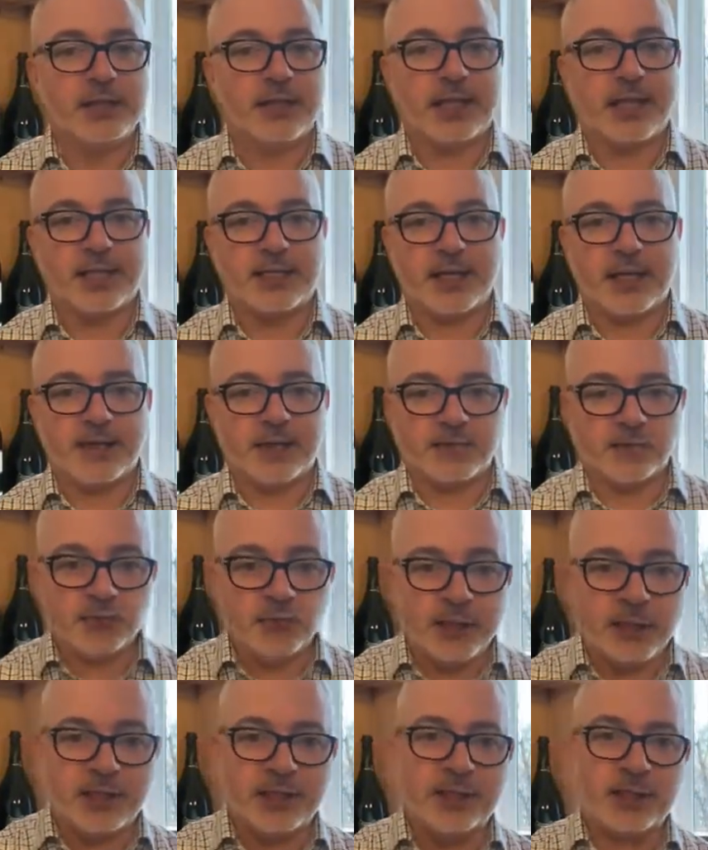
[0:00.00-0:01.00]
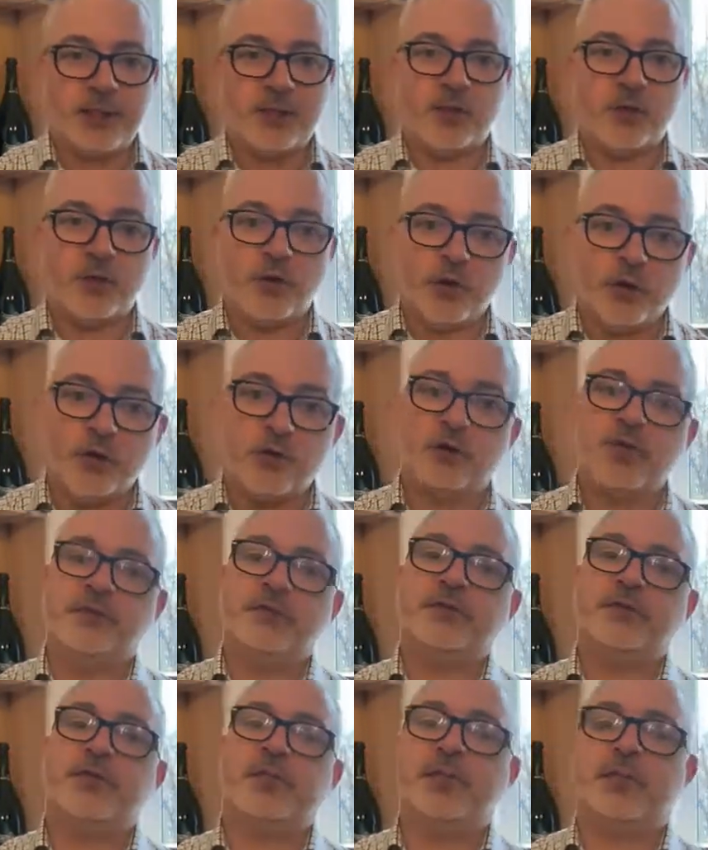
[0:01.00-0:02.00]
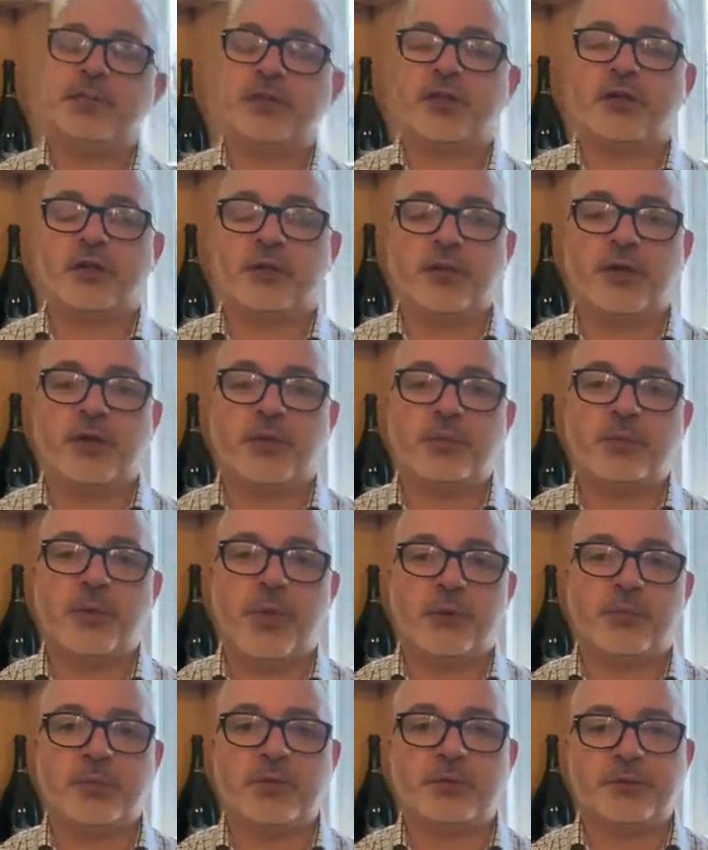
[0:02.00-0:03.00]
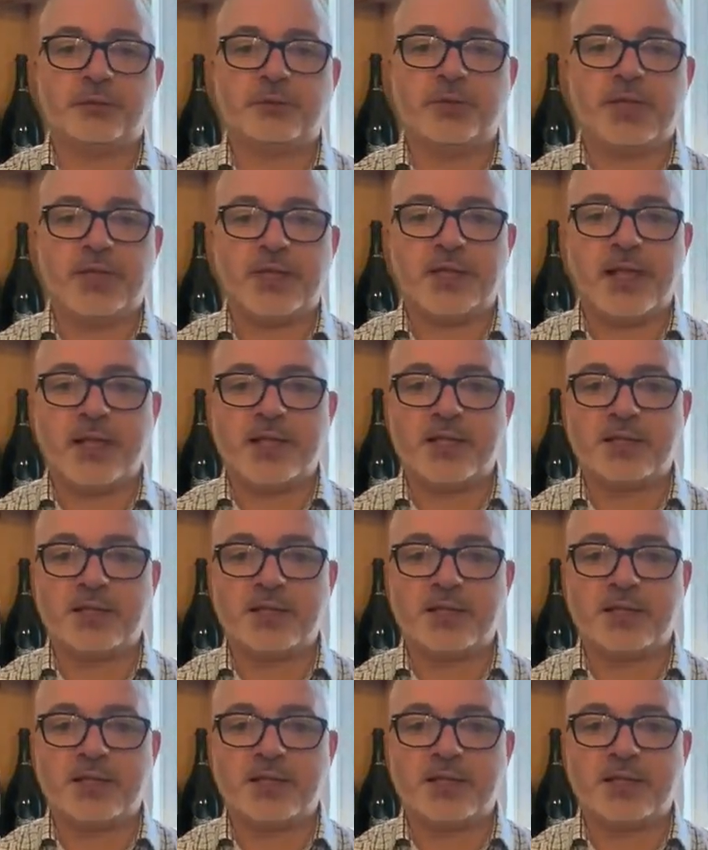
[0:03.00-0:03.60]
And then really a long finish on primary fruit and